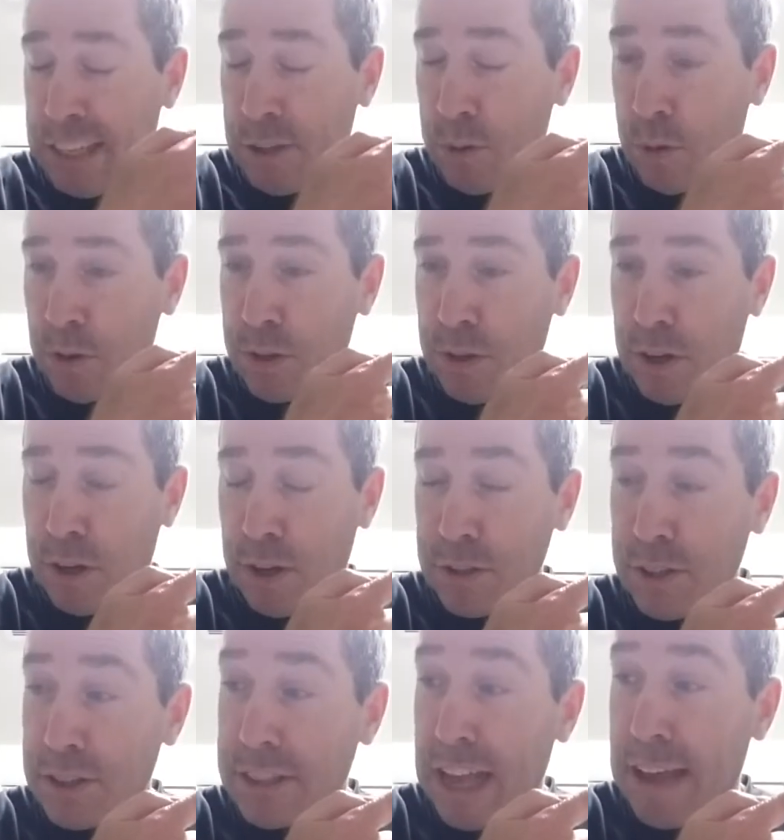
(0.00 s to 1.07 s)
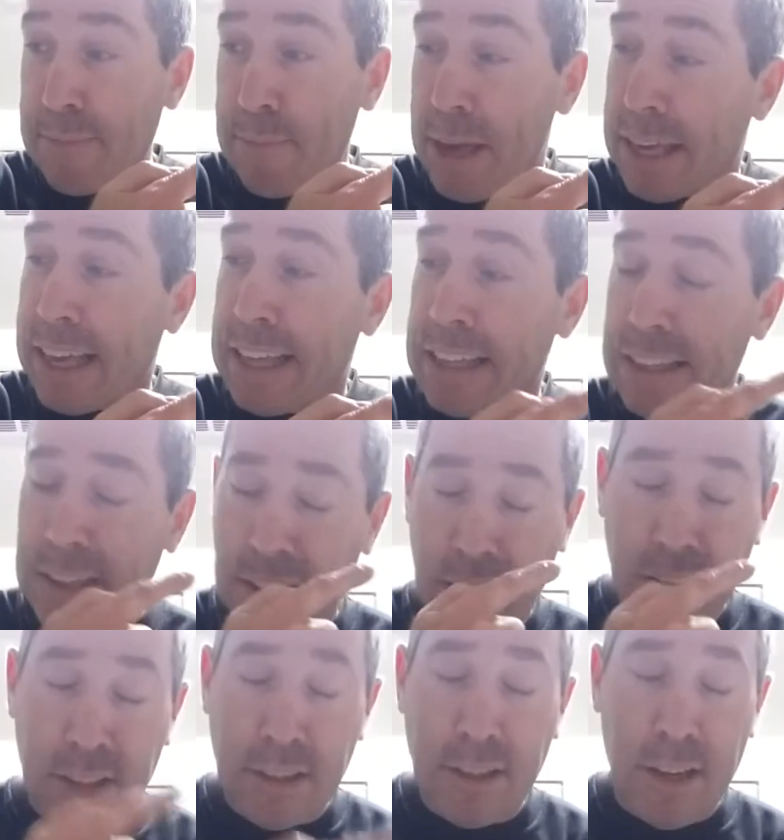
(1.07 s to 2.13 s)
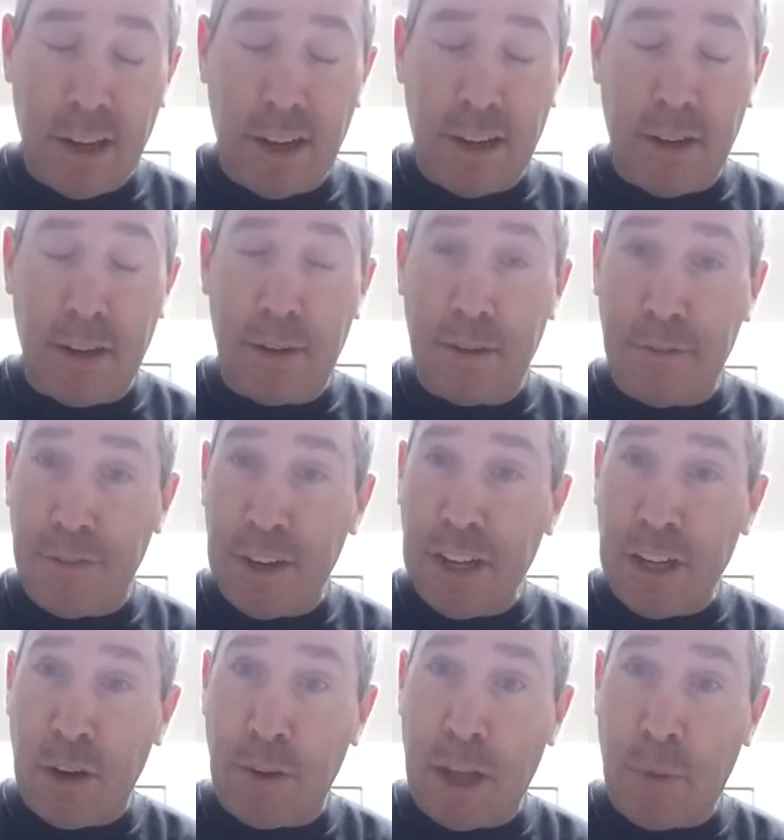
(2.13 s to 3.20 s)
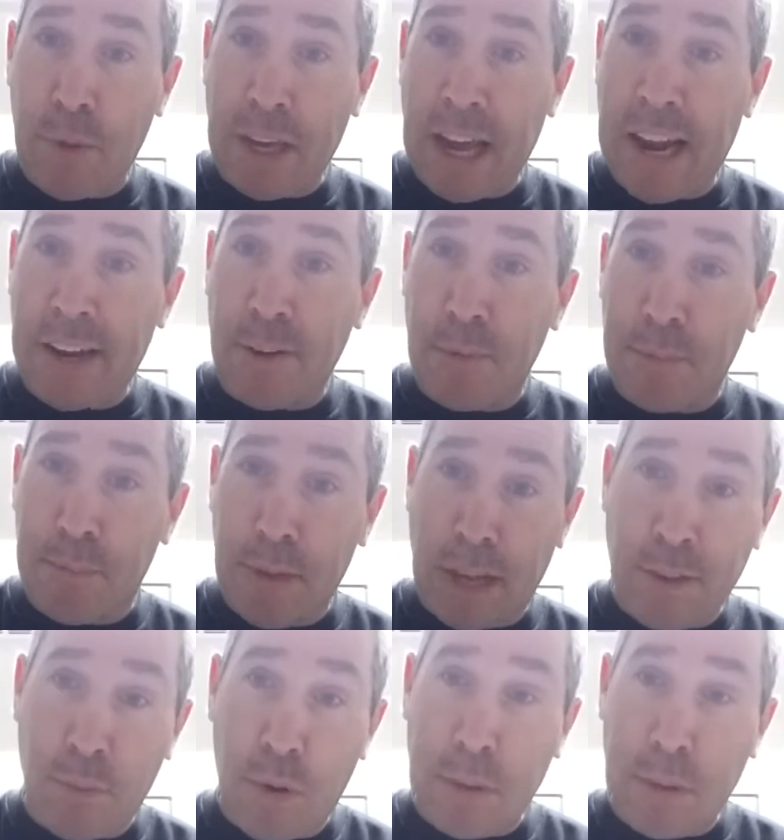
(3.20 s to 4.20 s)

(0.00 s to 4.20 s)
in the salve making video that we got on the